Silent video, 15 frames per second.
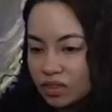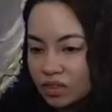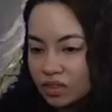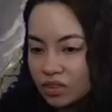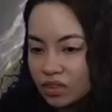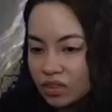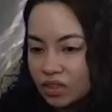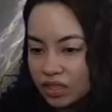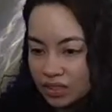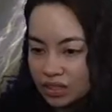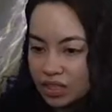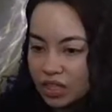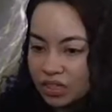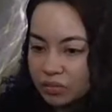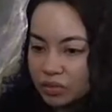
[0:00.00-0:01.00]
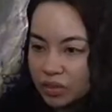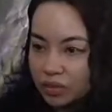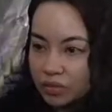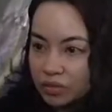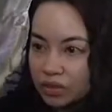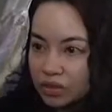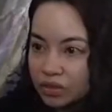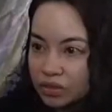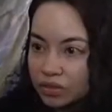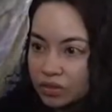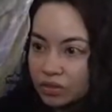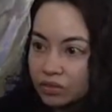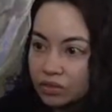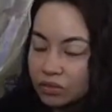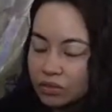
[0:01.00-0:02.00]
And next time it goes
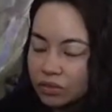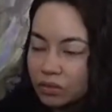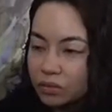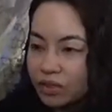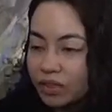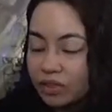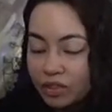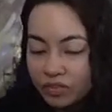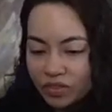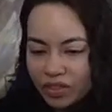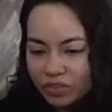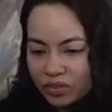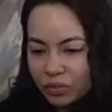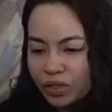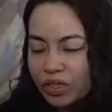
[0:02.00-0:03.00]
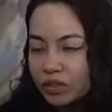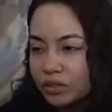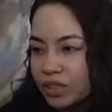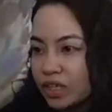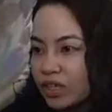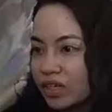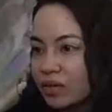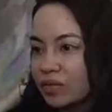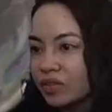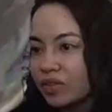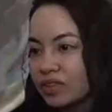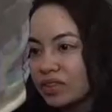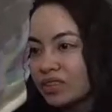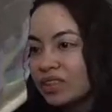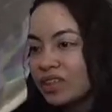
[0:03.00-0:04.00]
to... Wow, I have like 300k
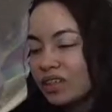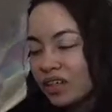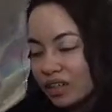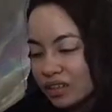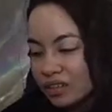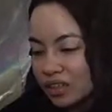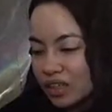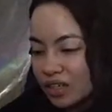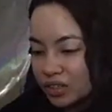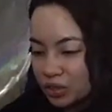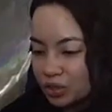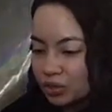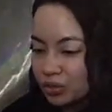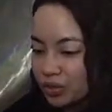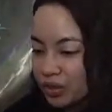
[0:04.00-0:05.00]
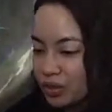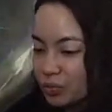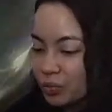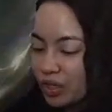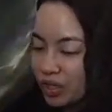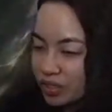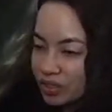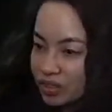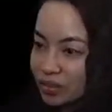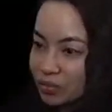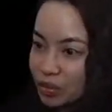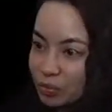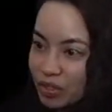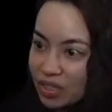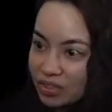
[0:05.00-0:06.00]
amethyst. I could actually buy
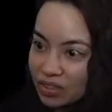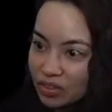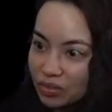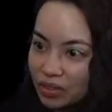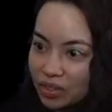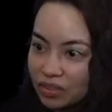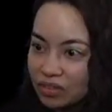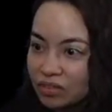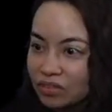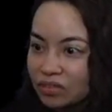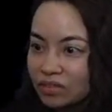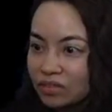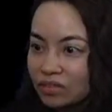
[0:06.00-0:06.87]
some of the boxes for that.